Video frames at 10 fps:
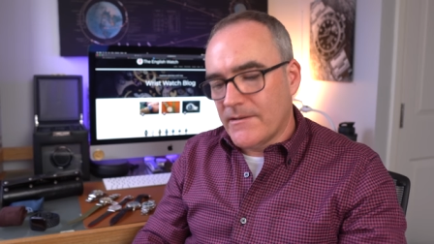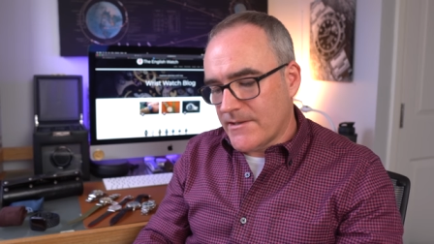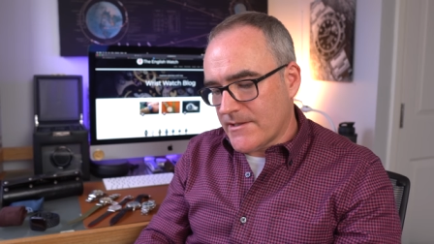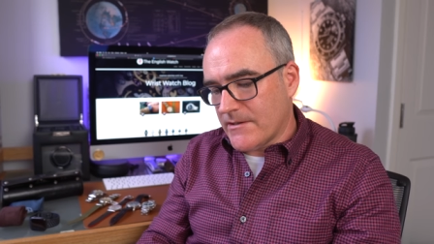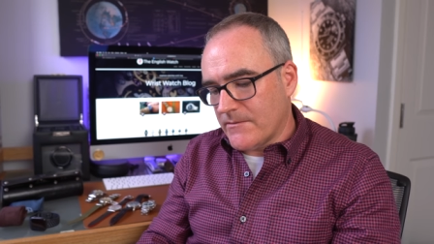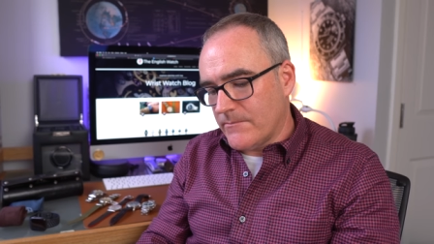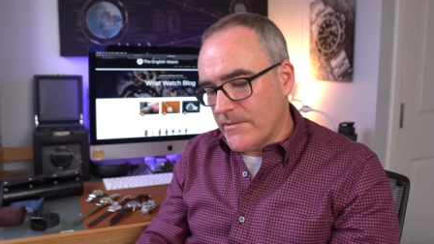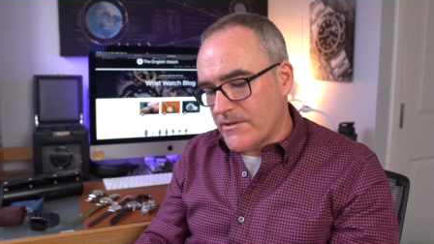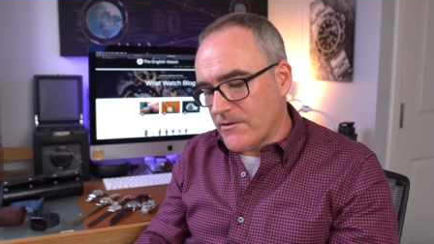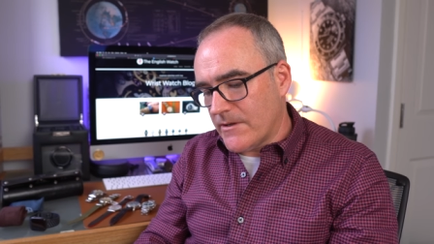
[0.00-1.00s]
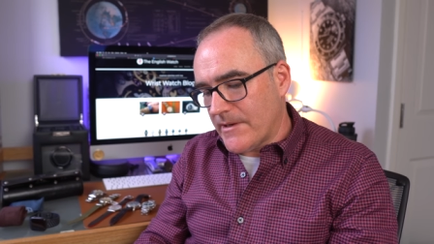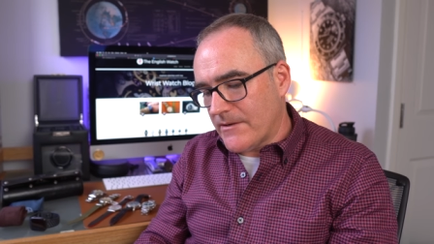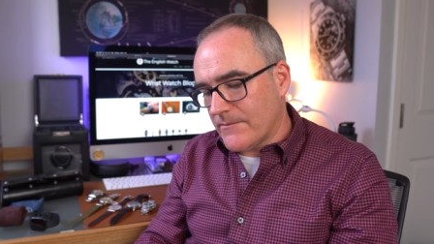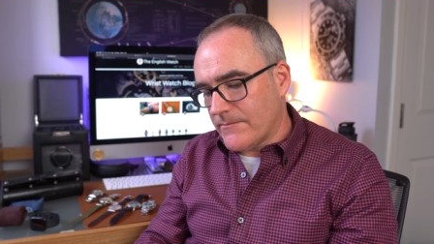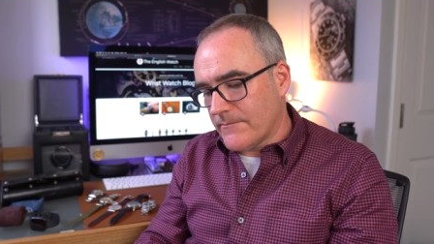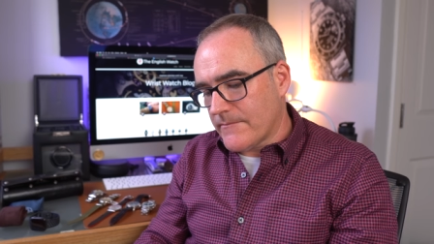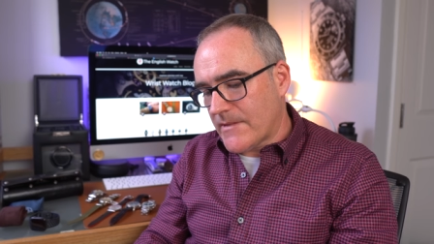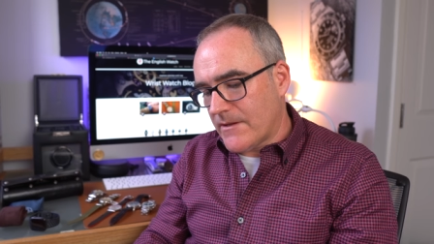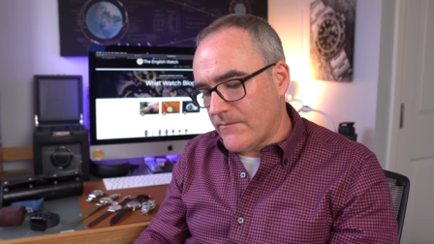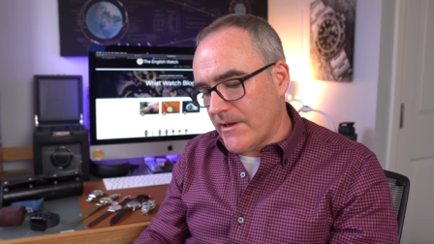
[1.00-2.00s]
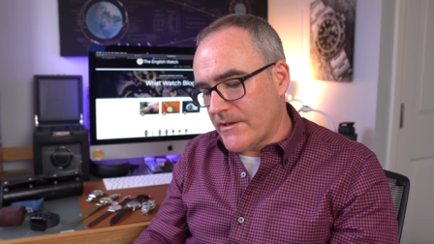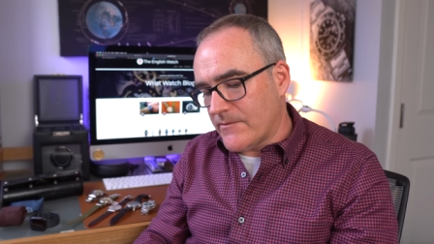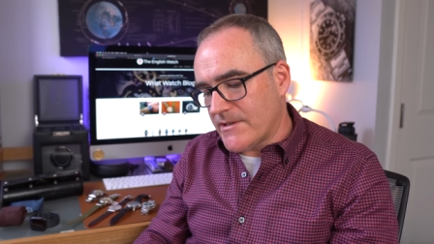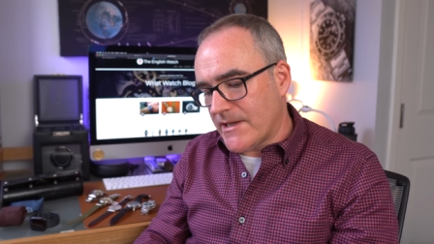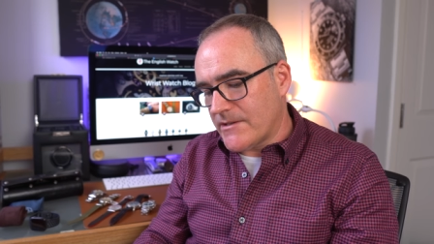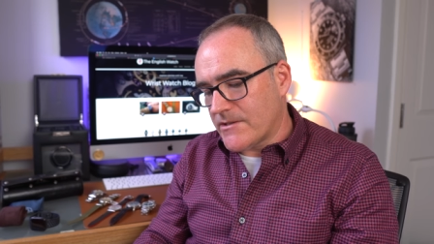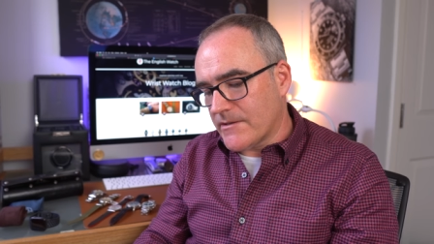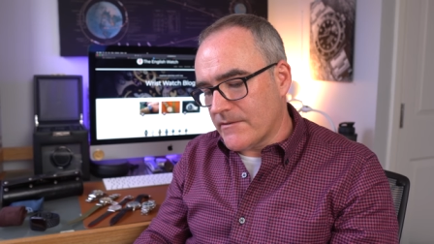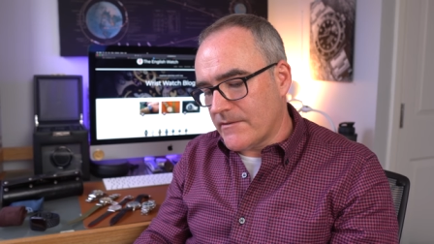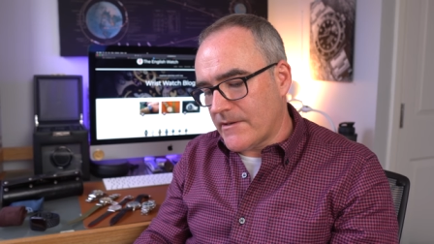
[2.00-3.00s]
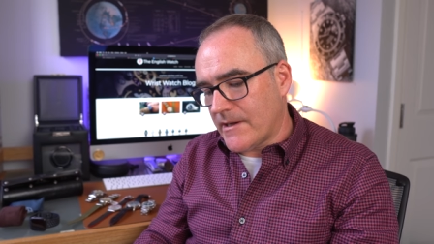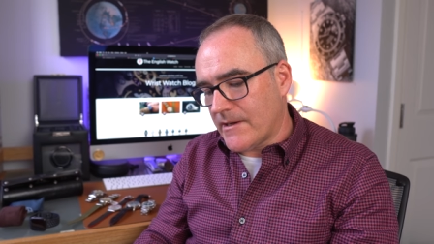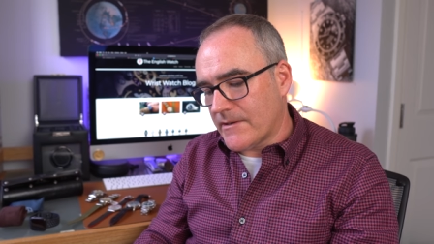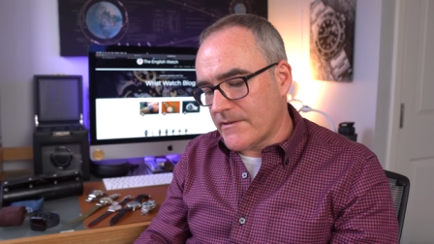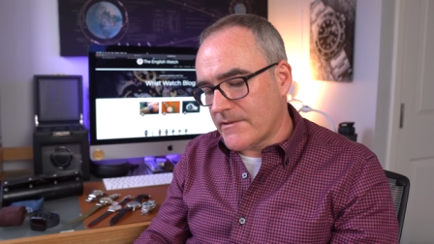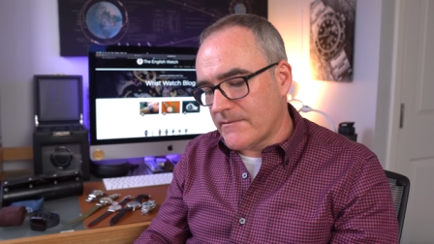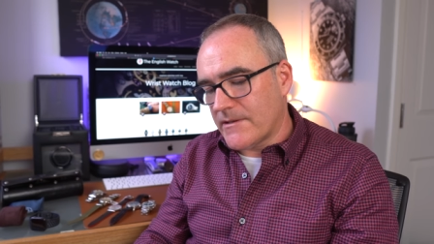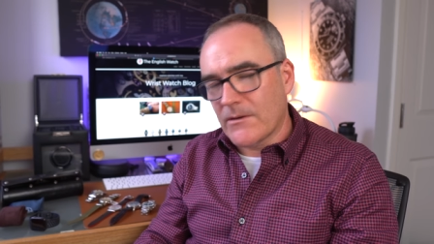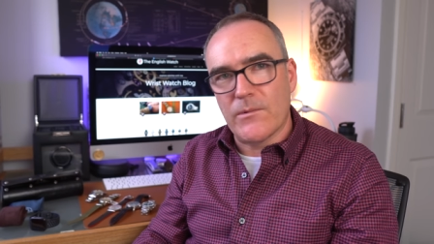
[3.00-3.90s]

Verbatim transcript: So we talk about value retention and you know,